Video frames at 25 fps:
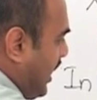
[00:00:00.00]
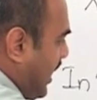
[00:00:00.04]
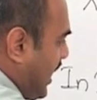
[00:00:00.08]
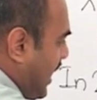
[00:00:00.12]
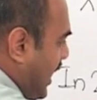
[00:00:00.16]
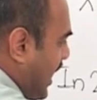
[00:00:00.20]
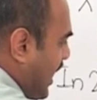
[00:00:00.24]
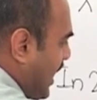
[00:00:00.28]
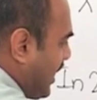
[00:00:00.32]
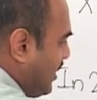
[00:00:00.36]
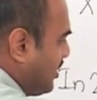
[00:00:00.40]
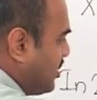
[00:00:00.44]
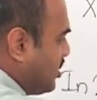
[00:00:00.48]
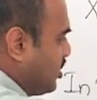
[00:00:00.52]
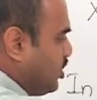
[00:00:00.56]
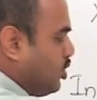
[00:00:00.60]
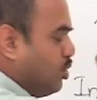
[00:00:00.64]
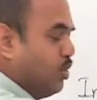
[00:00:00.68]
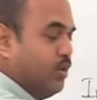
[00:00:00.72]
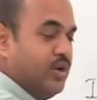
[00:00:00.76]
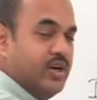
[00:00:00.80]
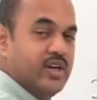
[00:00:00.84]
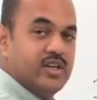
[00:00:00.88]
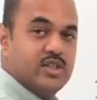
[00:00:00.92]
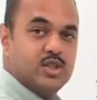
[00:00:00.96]
8
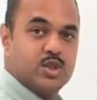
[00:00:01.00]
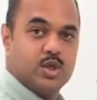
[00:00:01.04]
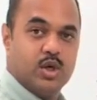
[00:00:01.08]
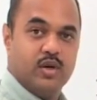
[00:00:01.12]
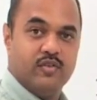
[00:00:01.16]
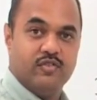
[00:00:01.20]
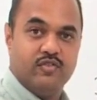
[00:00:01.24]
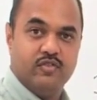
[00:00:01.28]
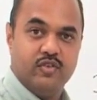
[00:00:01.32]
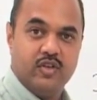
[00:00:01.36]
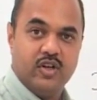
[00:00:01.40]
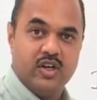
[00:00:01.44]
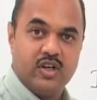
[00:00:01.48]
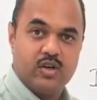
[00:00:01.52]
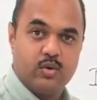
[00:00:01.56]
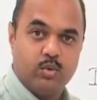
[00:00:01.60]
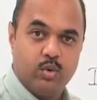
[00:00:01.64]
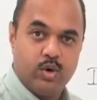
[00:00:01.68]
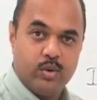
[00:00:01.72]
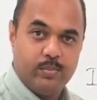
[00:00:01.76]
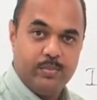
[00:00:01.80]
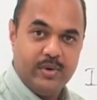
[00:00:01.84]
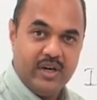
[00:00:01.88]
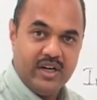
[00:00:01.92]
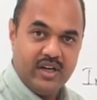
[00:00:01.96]
units of work
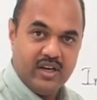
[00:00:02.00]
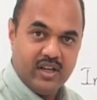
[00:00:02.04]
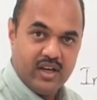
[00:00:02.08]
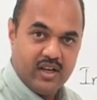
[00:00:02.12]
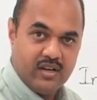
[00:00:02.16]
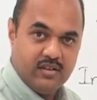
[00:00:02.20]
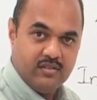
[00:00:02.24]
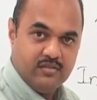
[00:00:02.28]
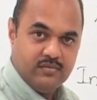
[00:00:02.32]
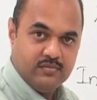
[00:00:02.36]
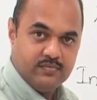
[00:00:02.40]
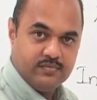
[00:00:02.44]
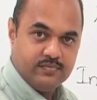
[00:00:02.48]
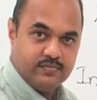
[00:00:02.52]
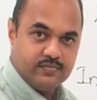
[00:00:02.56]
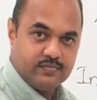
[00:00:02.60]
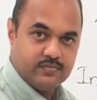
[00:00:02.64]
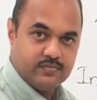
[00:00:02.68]
would be done